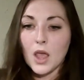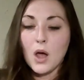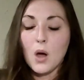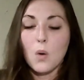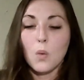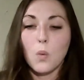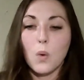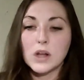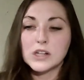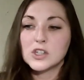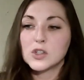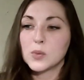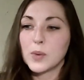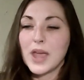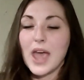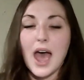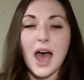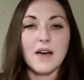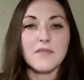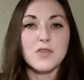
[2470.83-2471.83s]
Once we
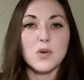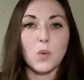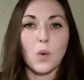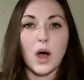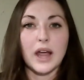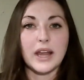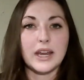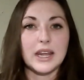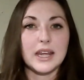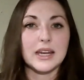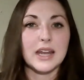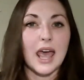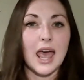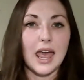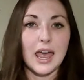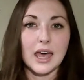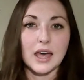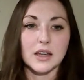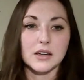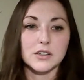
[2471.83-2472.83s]
have the wine in
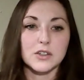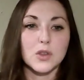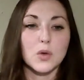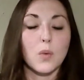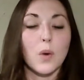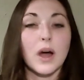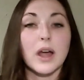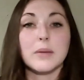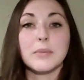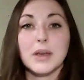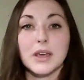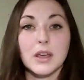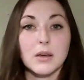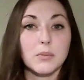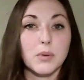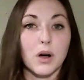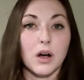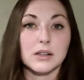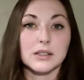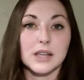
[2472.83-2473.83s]
hand, the winemaking
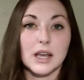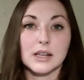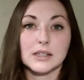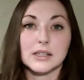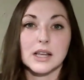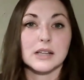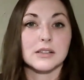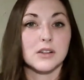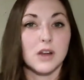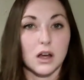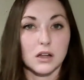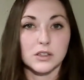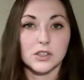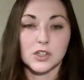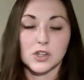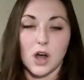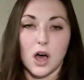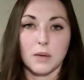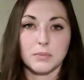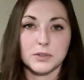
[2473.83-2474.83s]
process has not
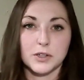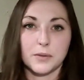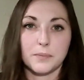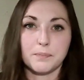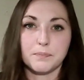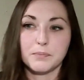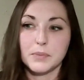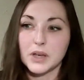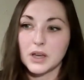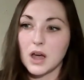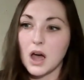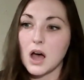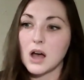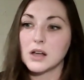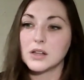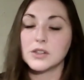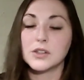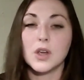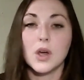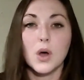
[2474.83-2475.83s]
stopped
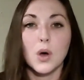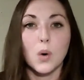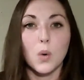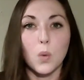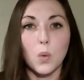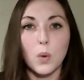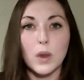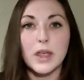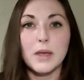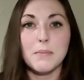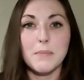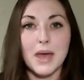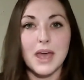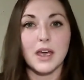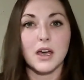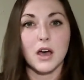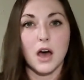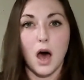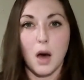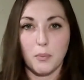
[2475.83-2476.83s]
because we
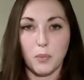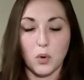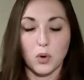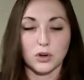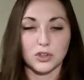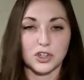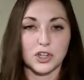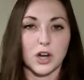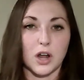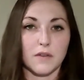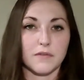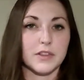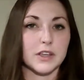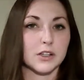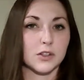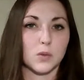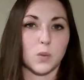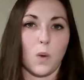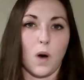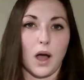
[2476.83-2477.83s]
make a portion of
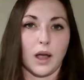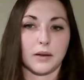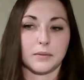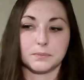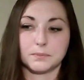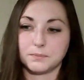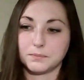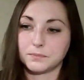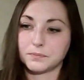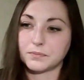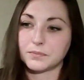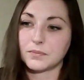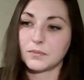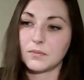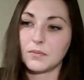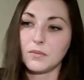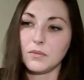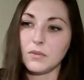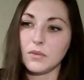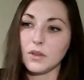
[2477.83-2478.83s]
this wine.
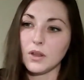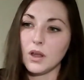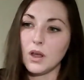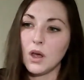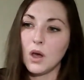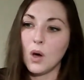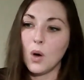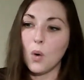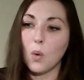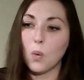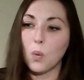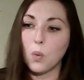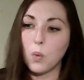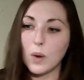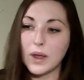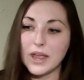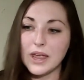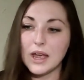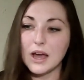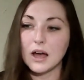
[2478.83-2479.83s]

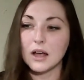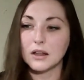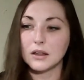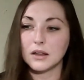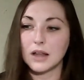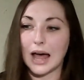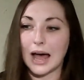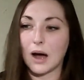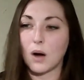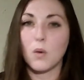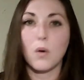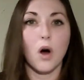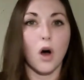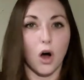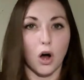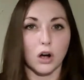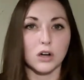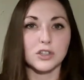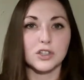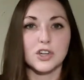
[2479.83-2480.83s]
We allow
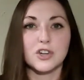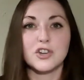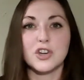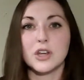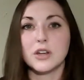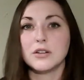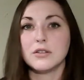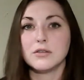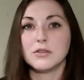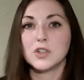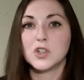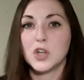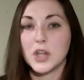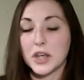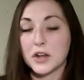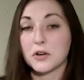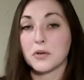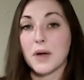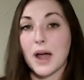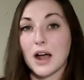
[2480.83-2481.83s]
oxygen to
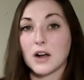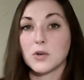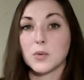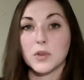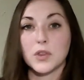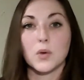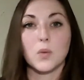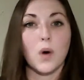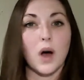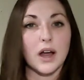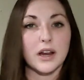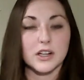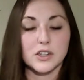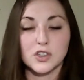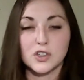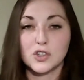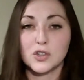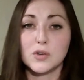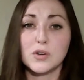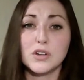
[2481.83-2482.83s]
interact with the wine as
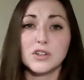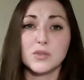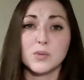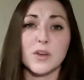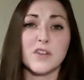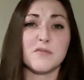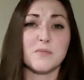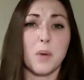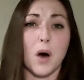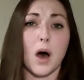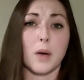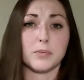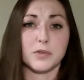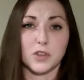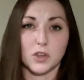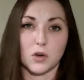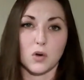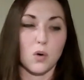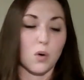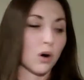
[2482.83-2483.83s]
soon as we've popped
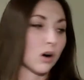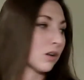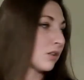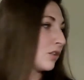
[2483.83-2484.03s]
the cork.